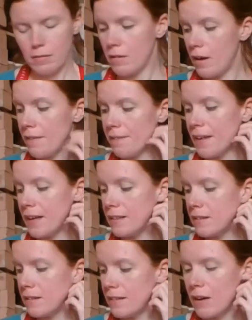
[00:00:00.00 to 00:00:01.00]
And
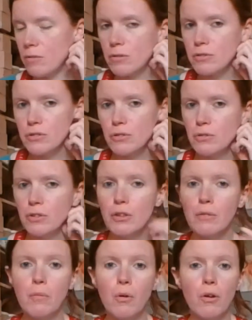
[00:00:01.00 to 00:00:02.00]
then that will show you
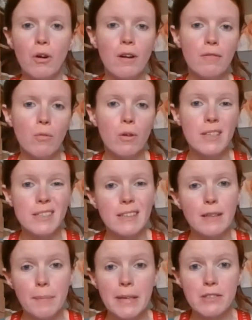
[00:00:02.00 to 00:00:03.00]
more of what is in
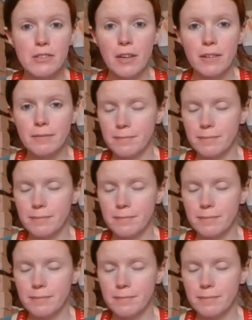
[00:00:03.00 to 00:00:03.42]
the picture.